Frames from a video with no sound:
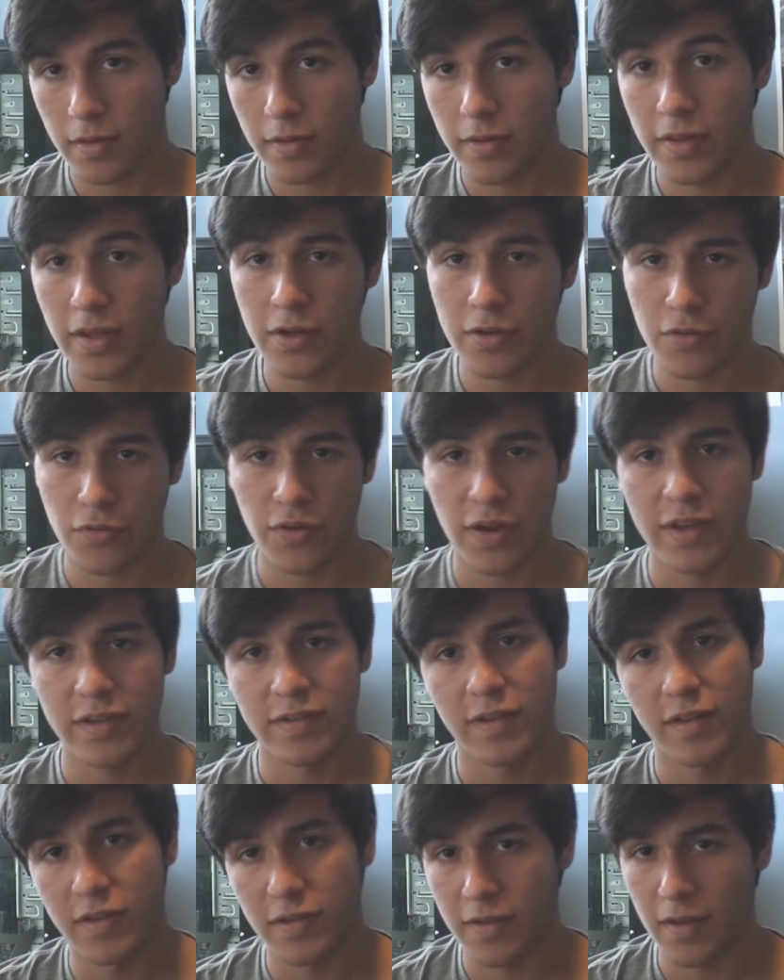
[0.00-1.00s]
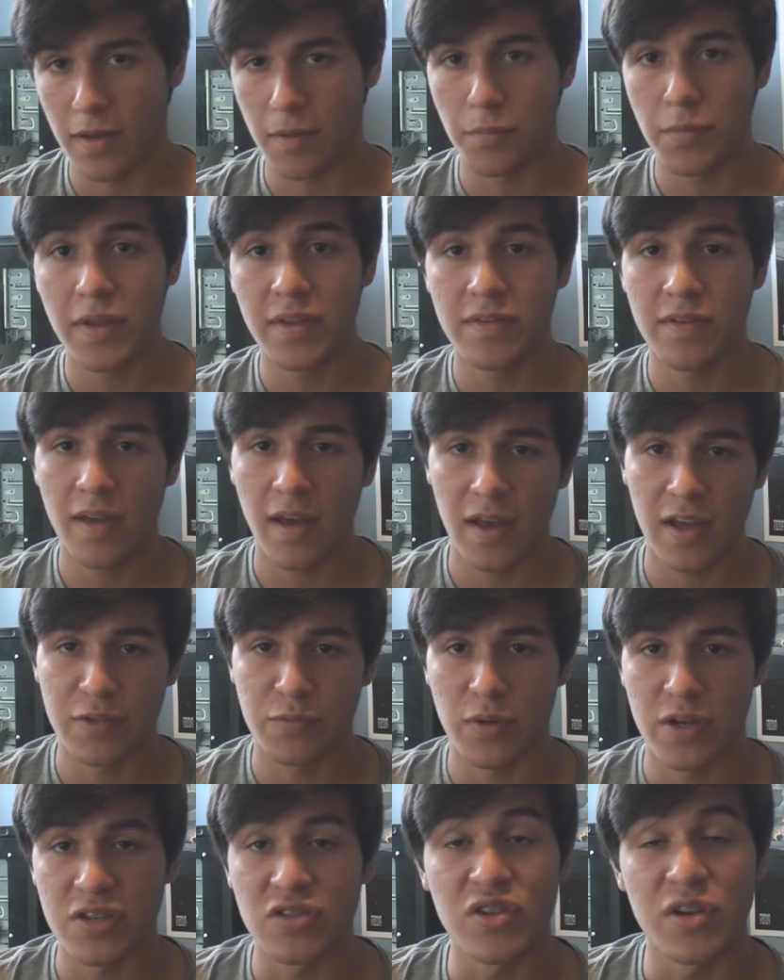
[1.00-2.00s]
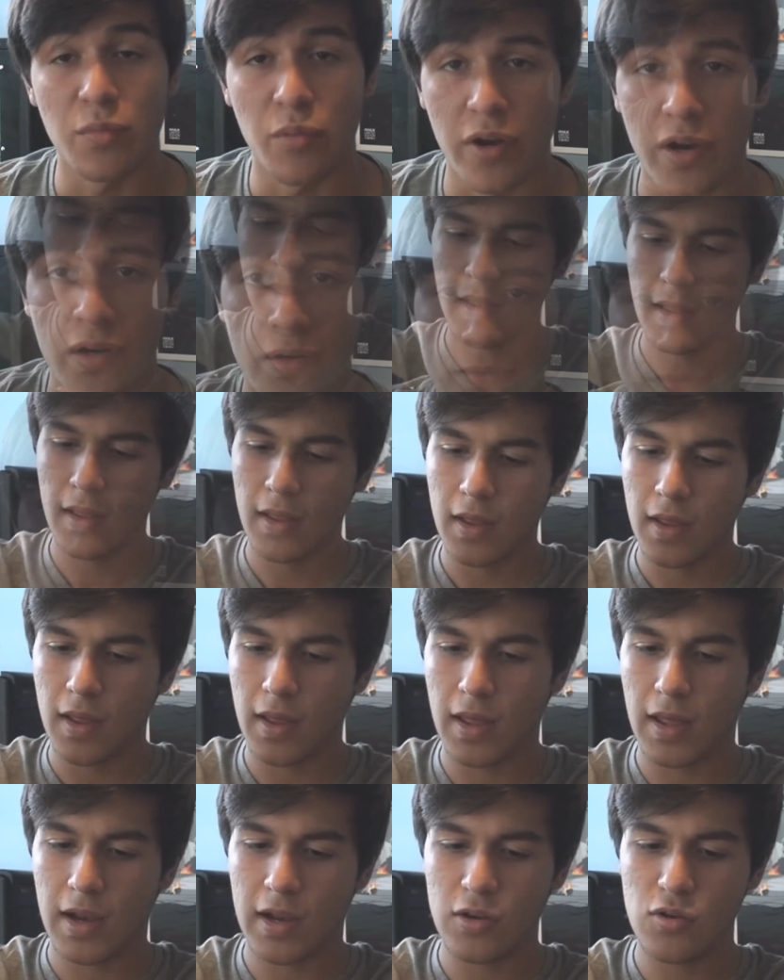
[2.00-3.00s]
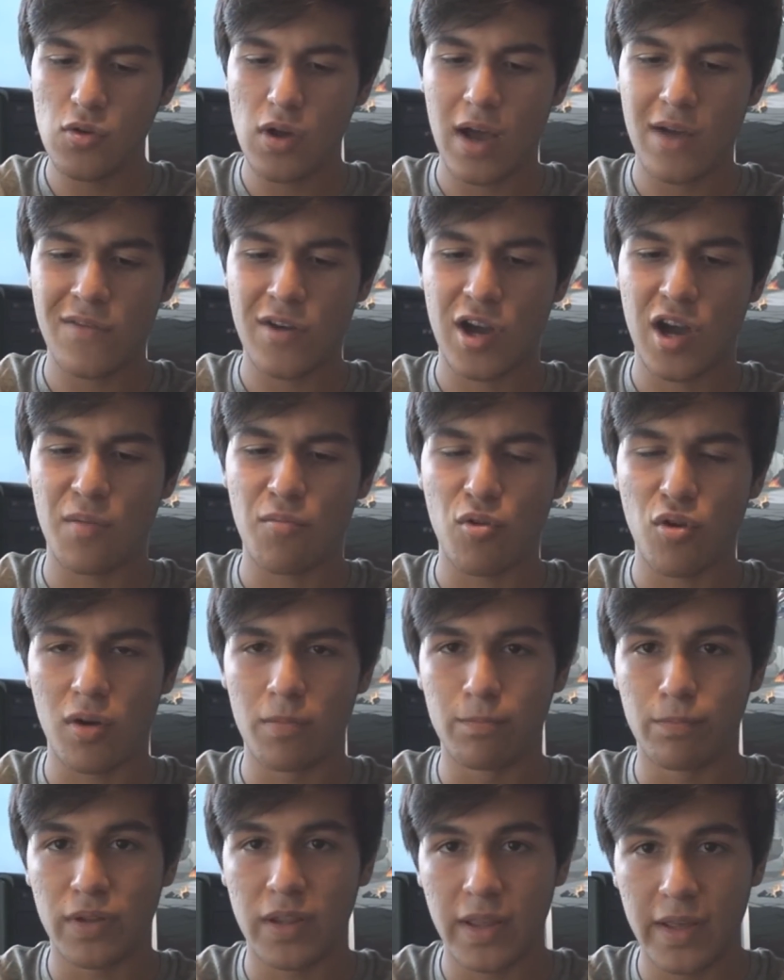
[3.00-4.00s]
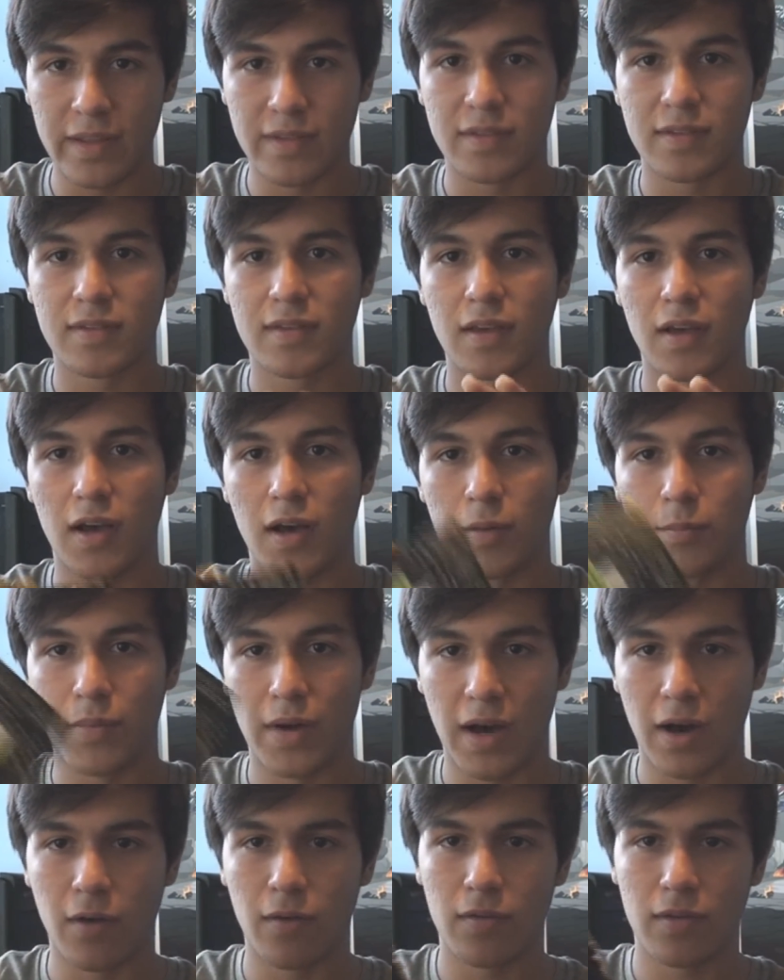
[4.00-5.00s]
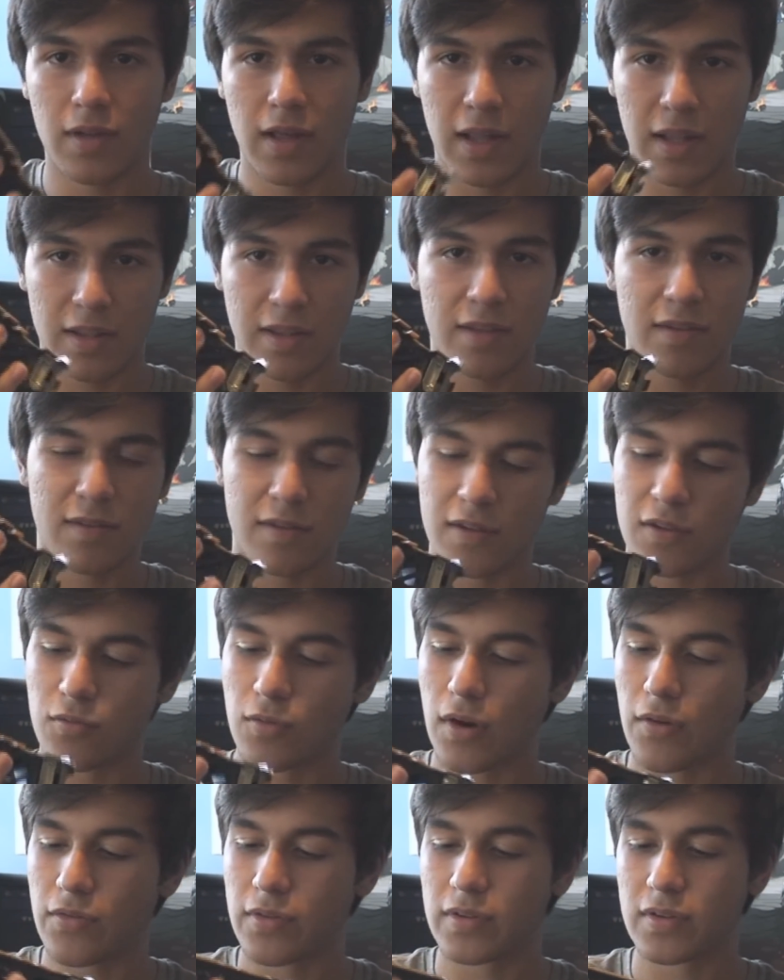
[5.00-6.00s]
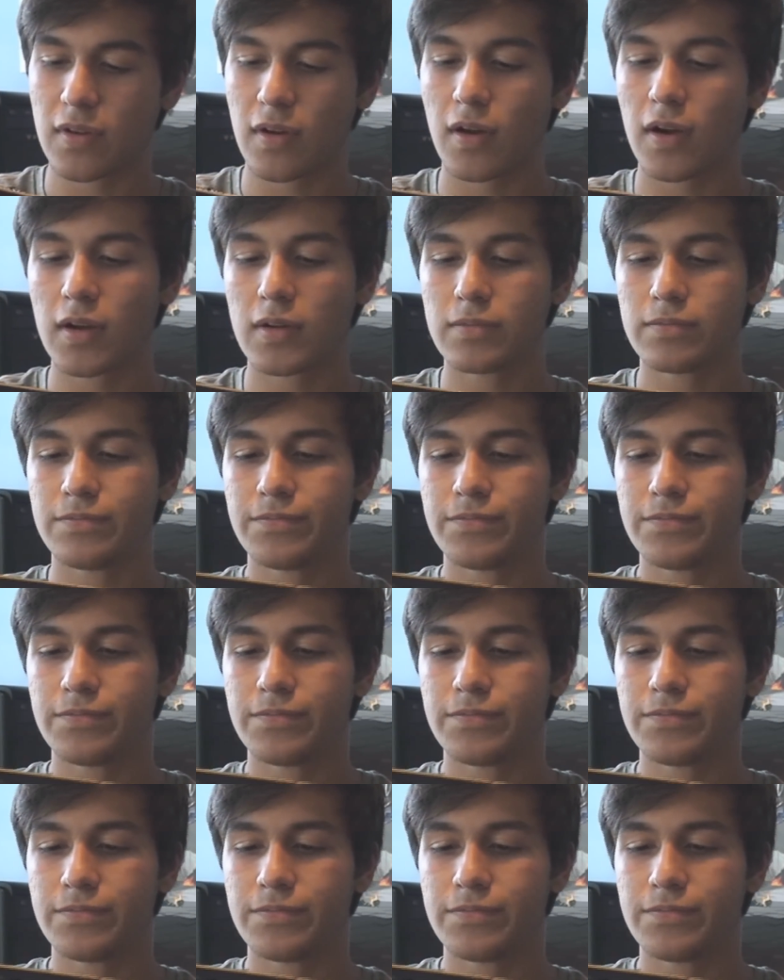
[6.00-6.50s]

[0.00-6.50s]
The interface is PCI Express 3.0. And I do have a couple complaints about at least this reference card,